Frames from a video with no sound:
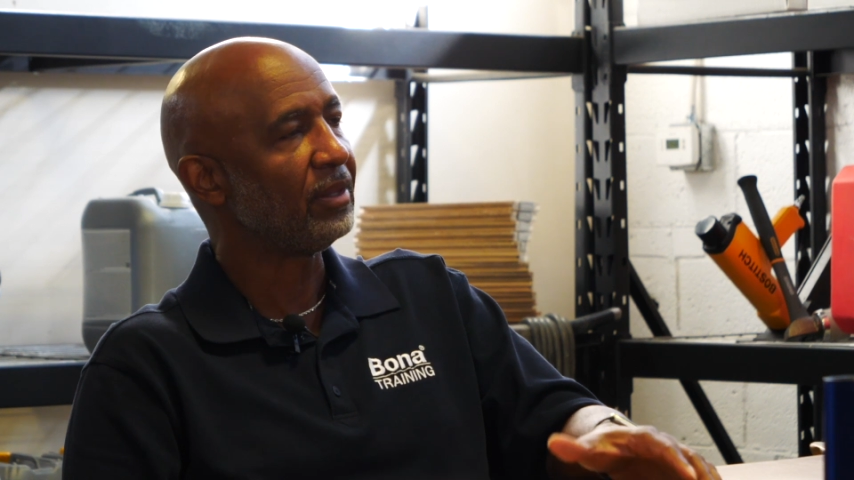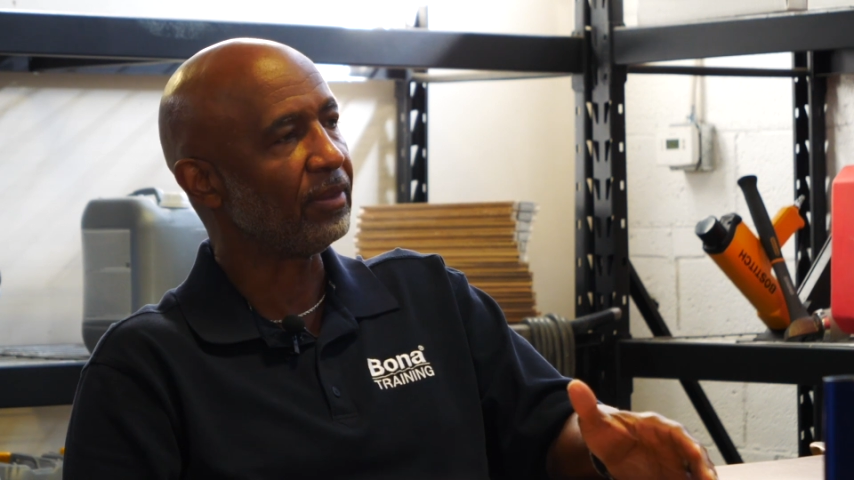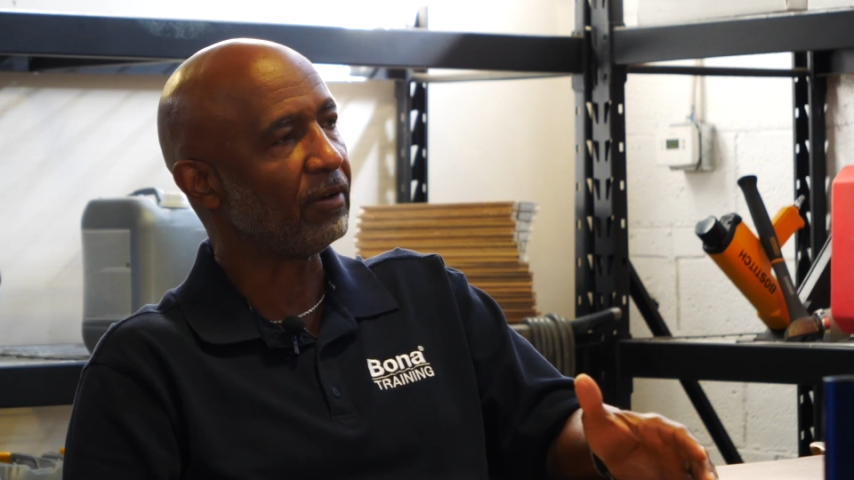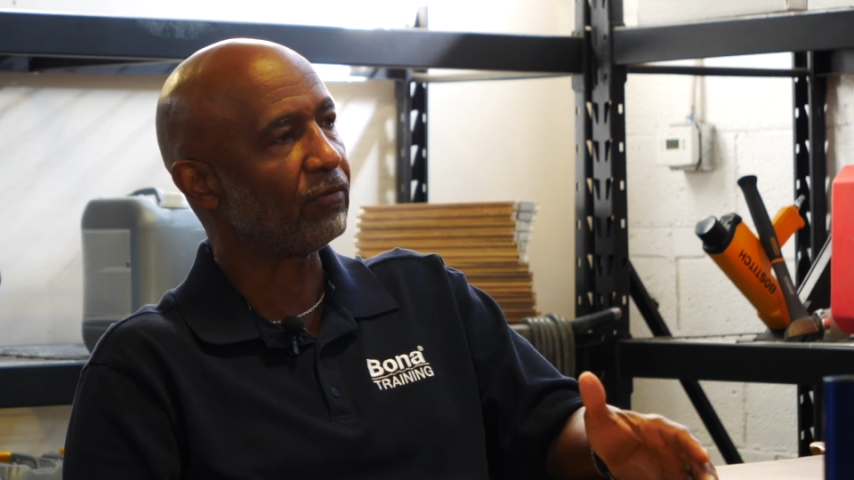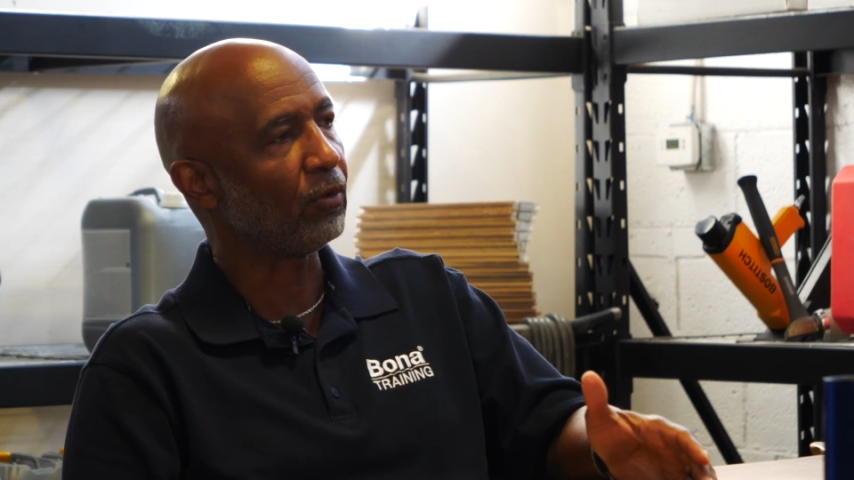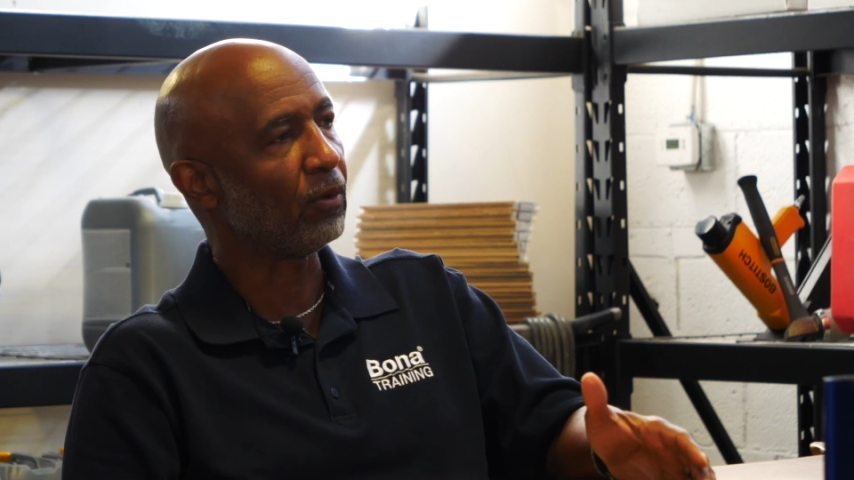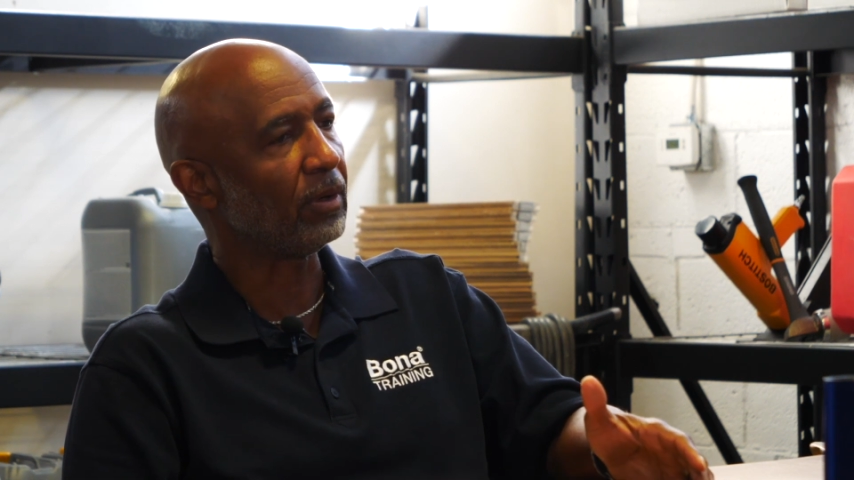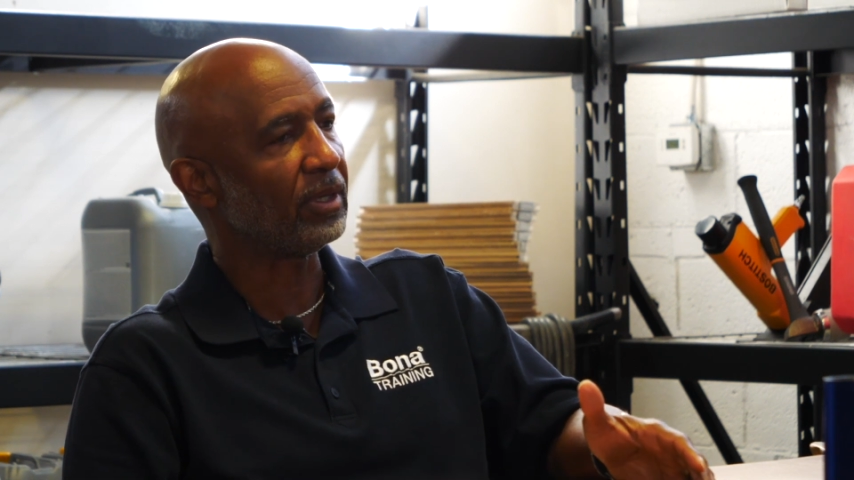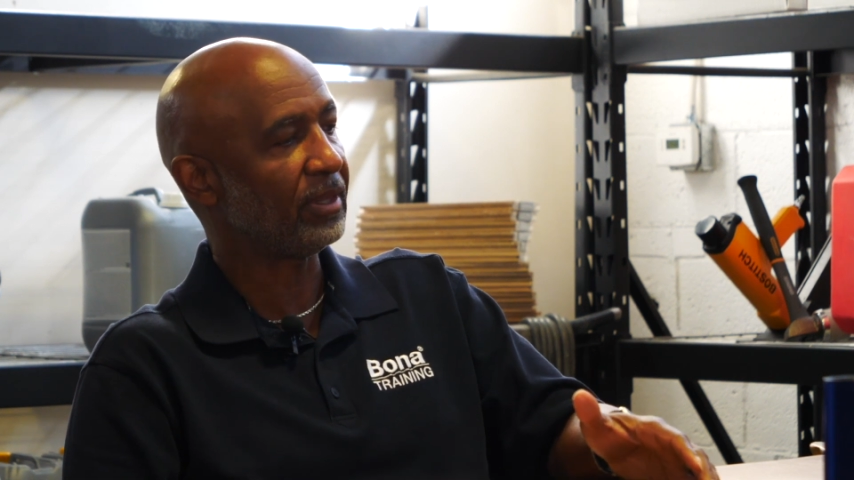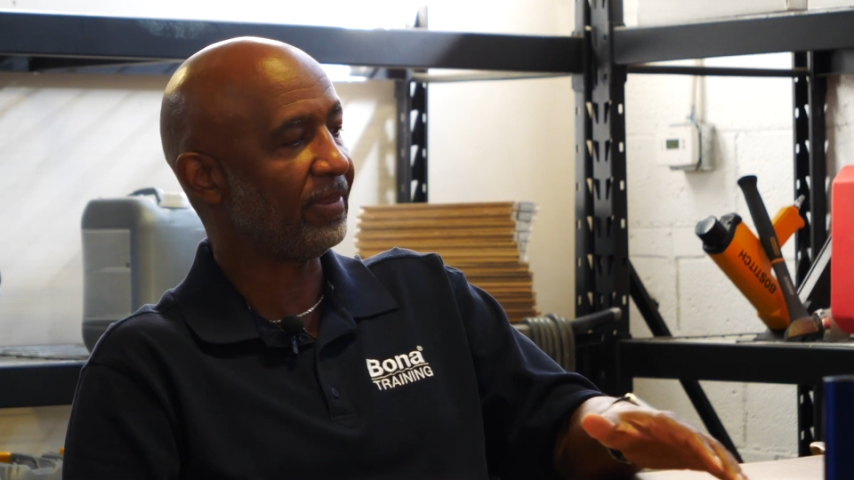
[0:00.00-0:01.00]

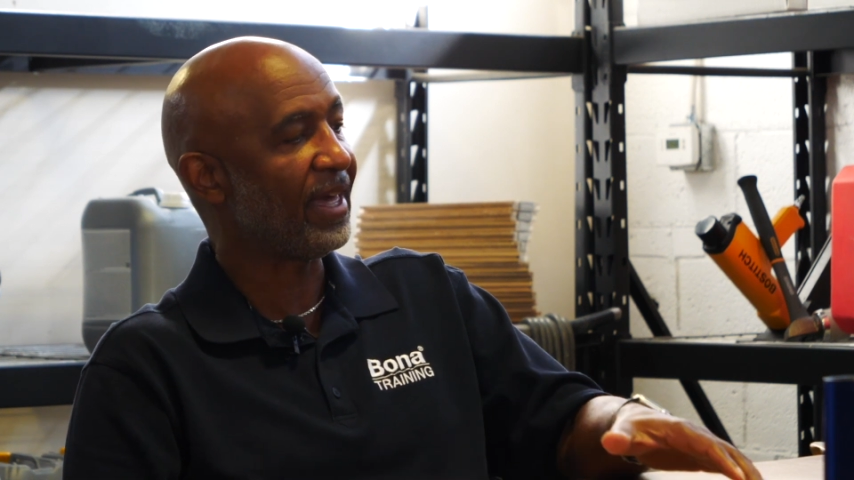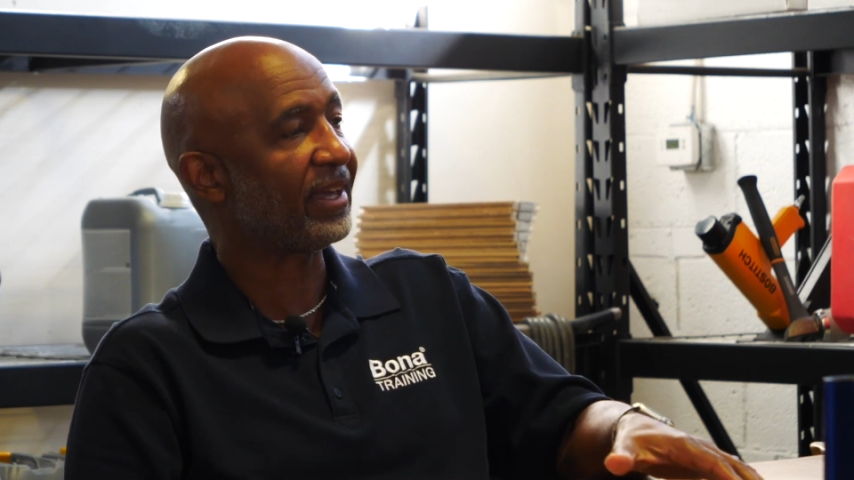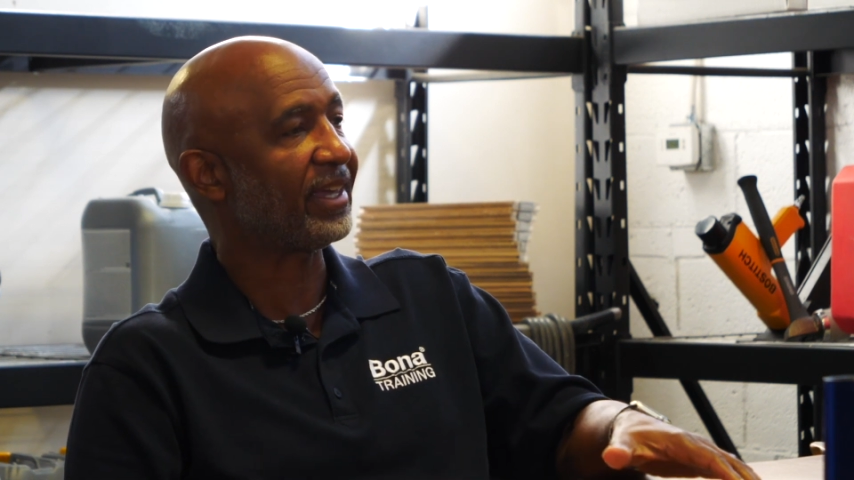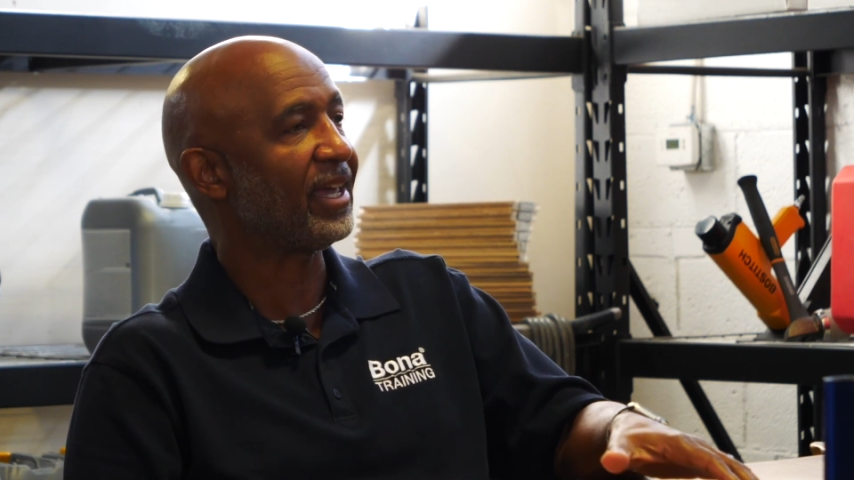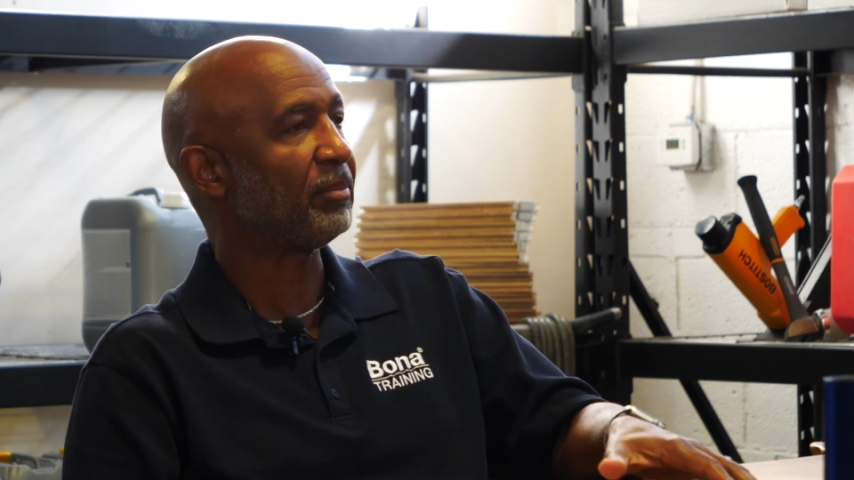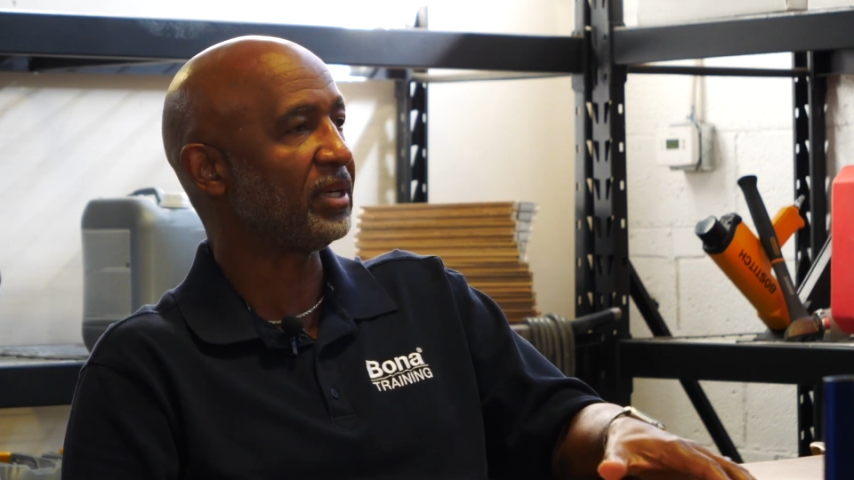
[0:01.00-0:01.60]
Therefore, that can